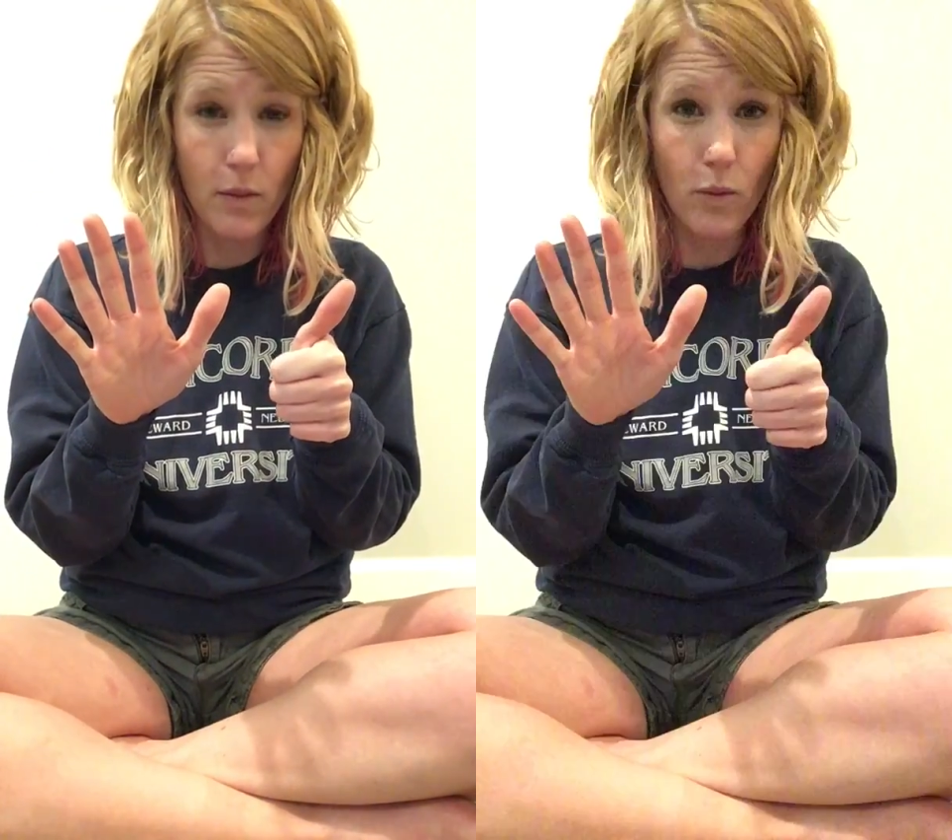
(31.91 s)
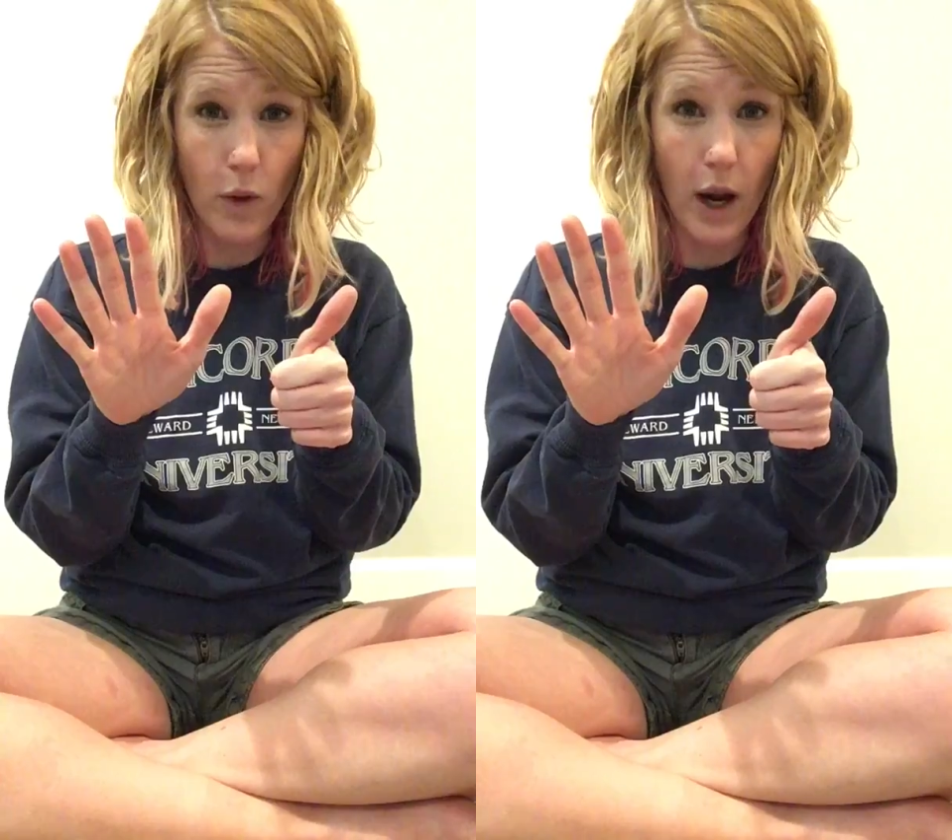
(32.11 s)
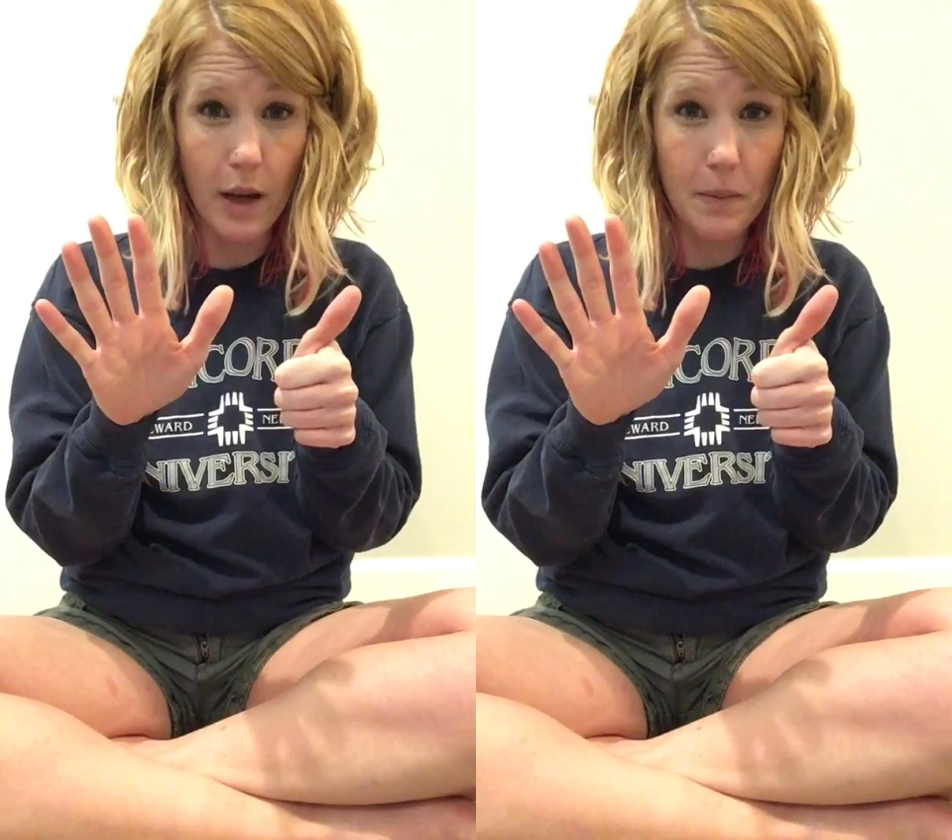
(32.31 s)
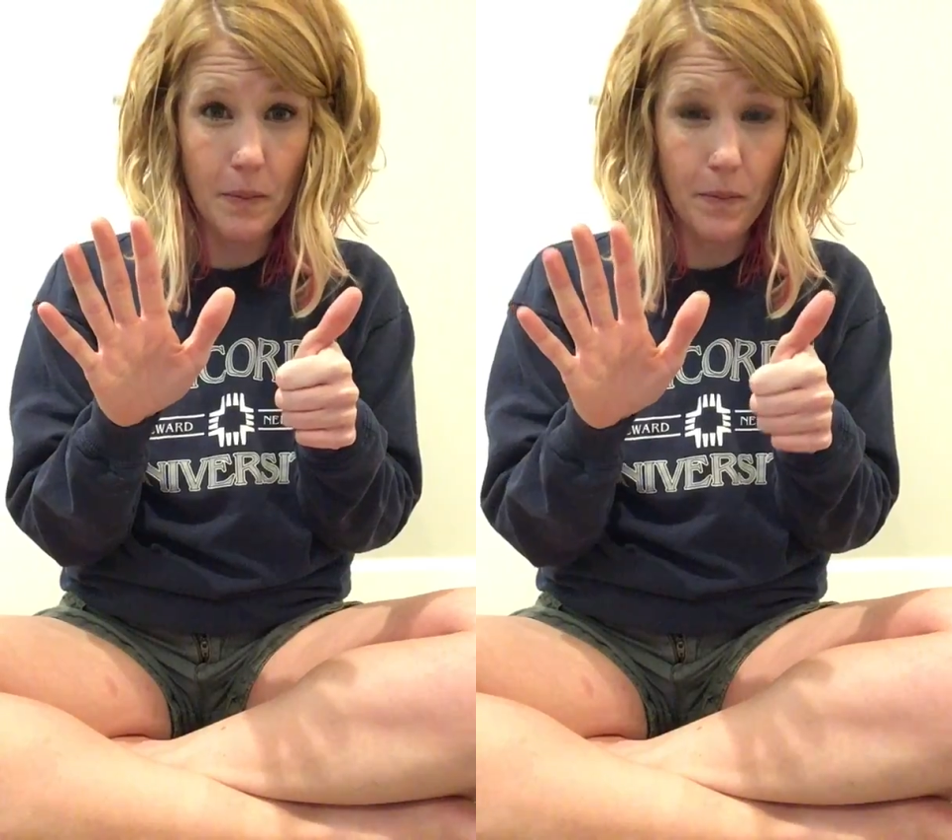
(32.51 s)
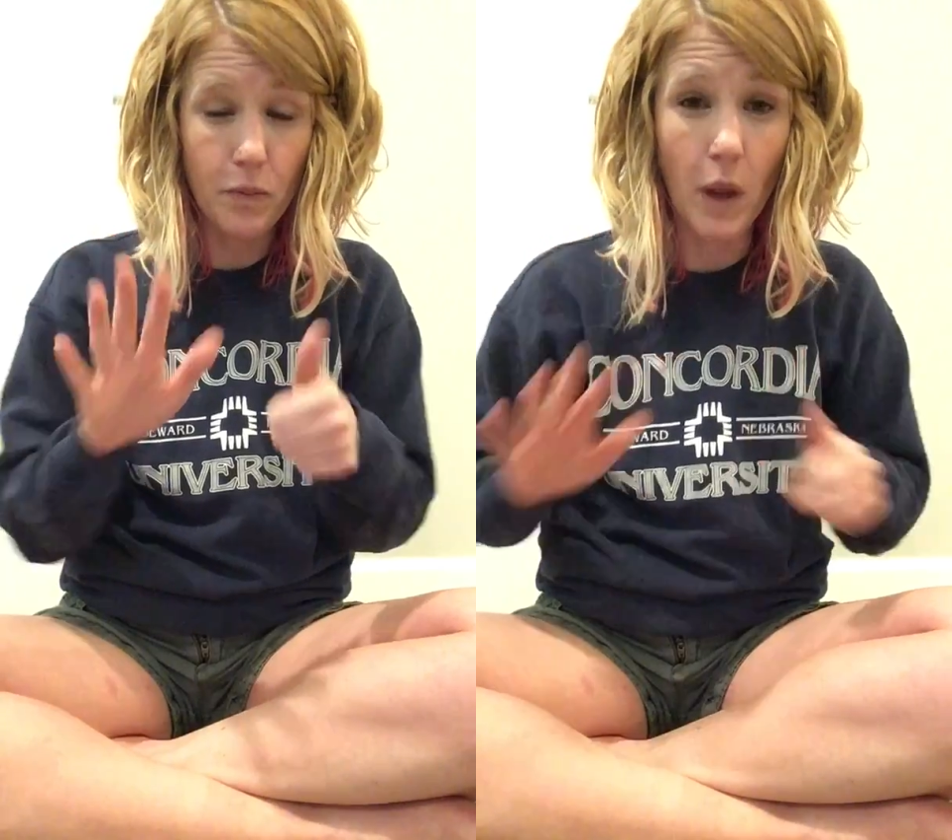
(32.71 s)
right?
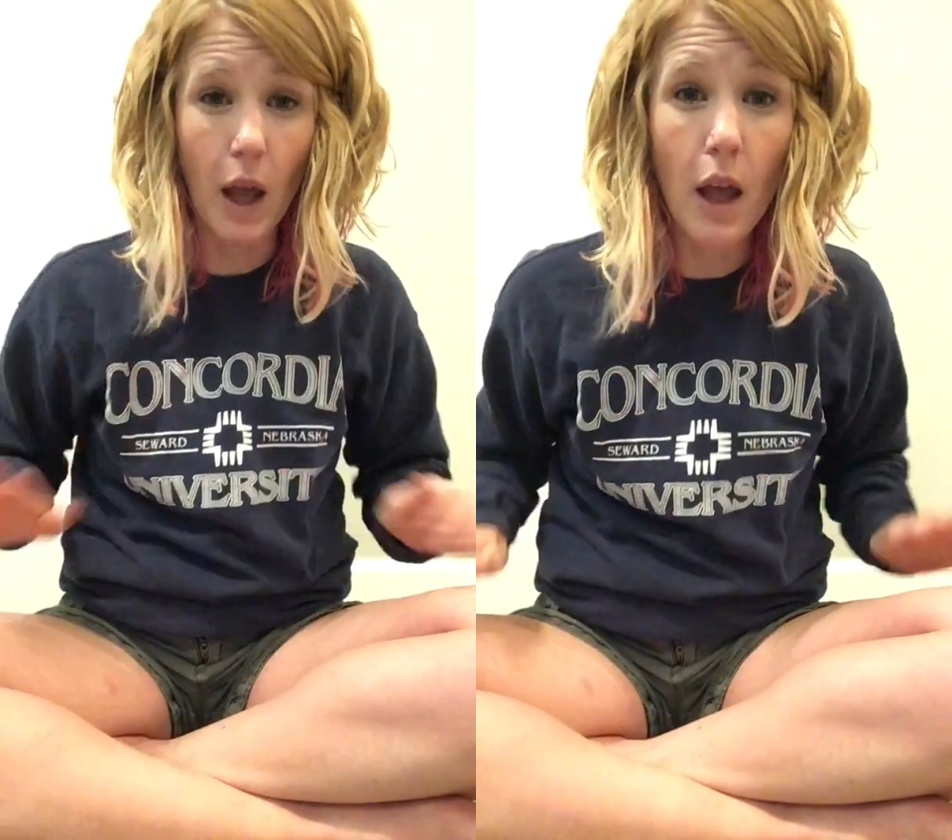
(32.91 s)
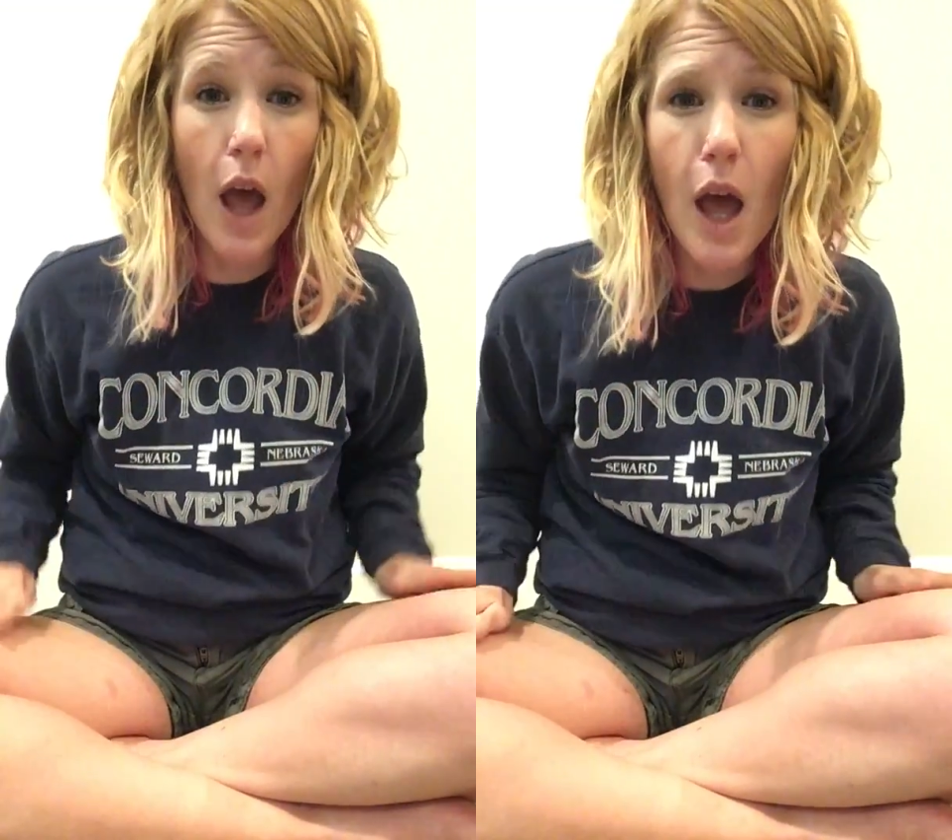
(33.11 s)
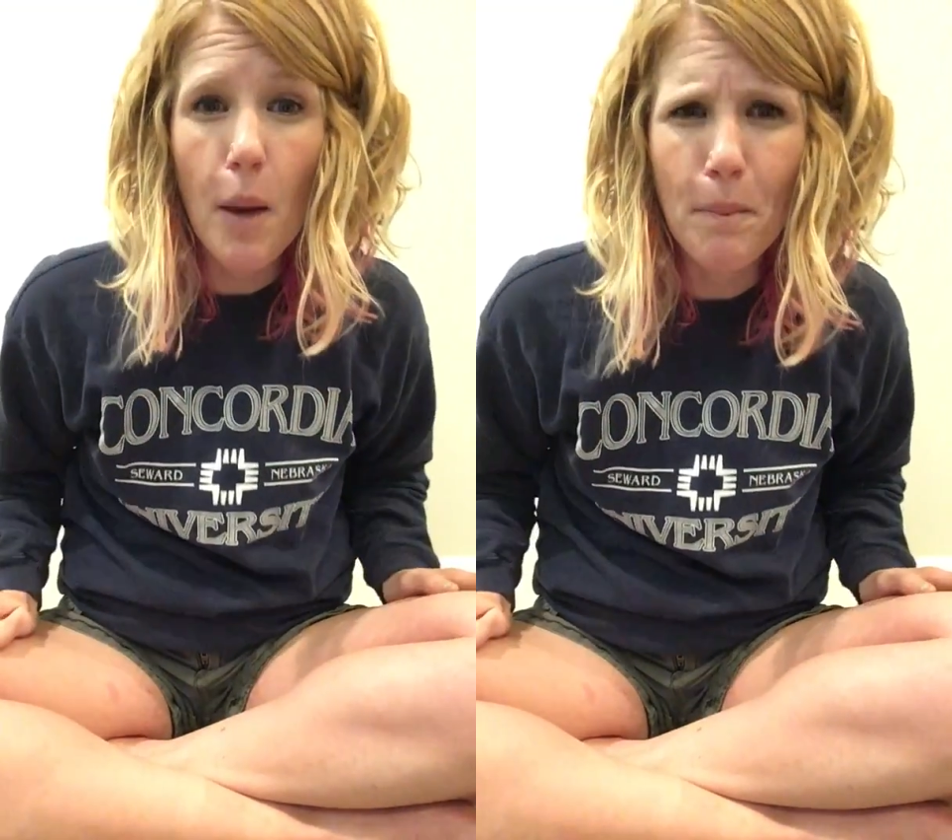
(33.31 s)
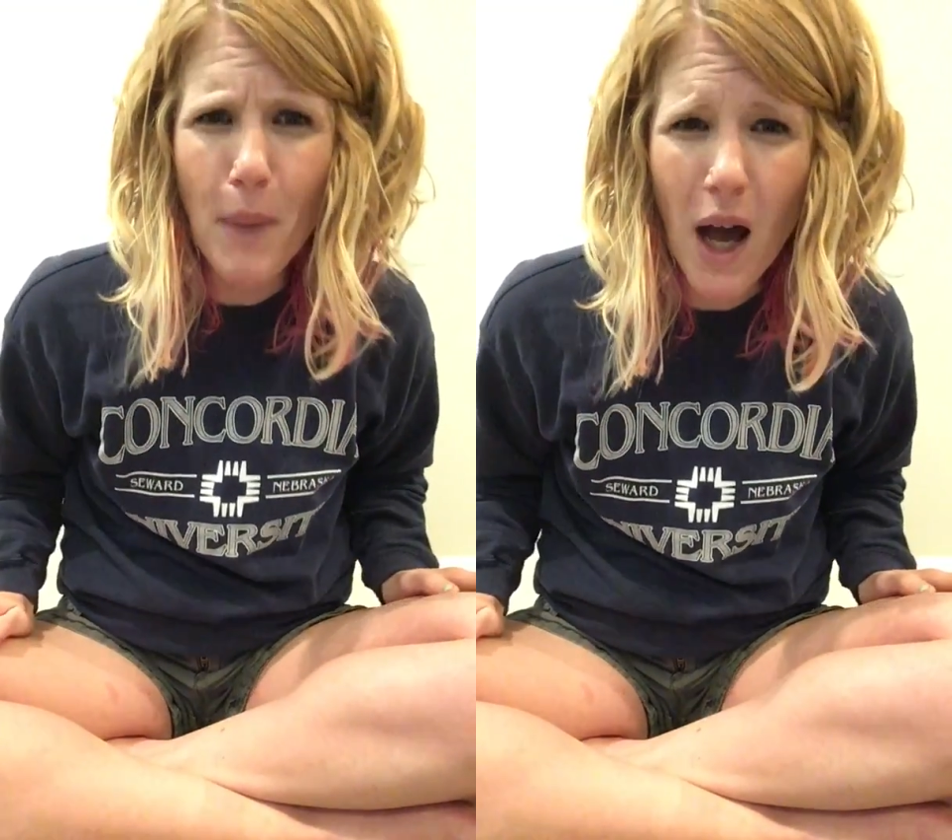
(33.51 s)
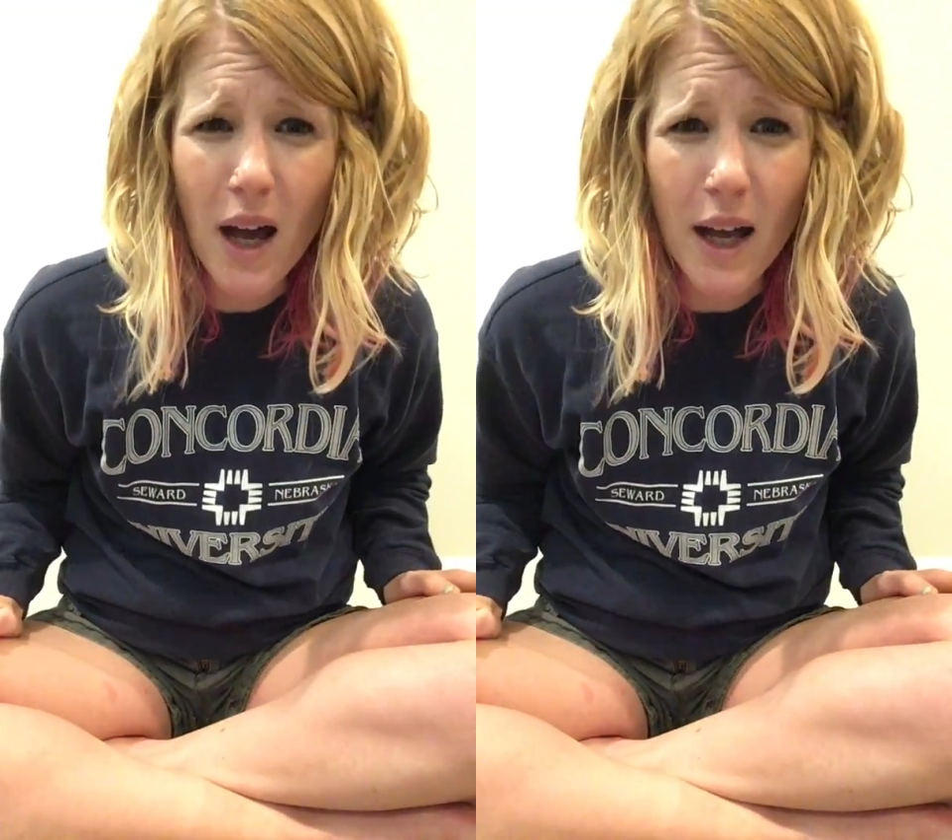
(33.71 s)
Okay,
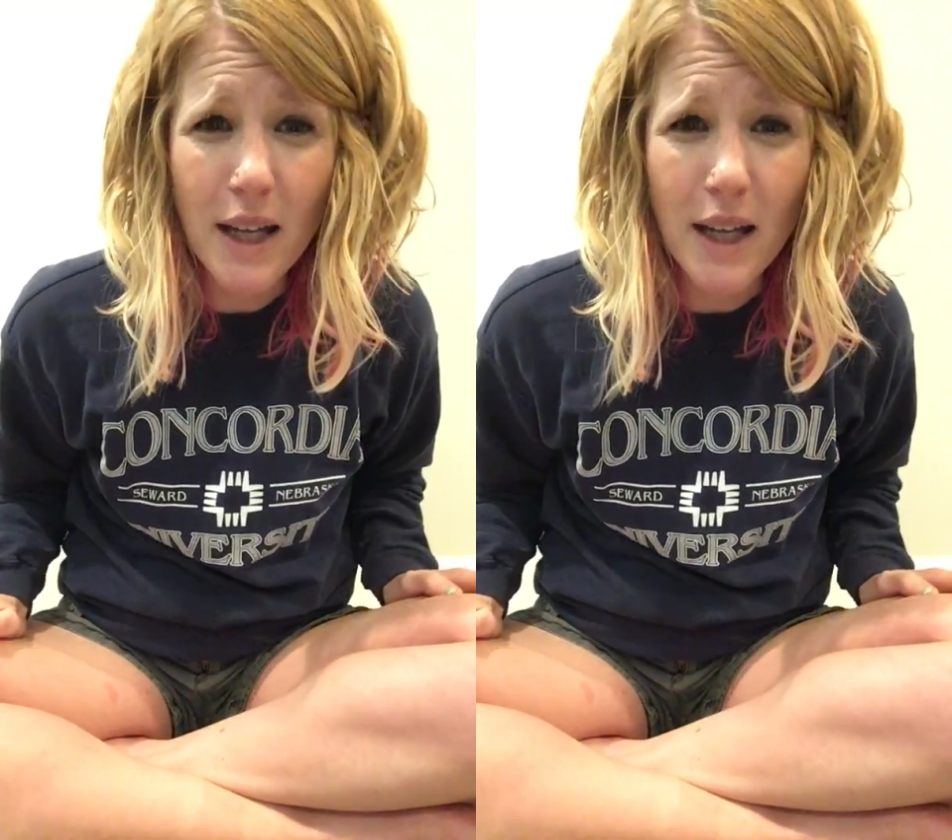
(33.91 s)
but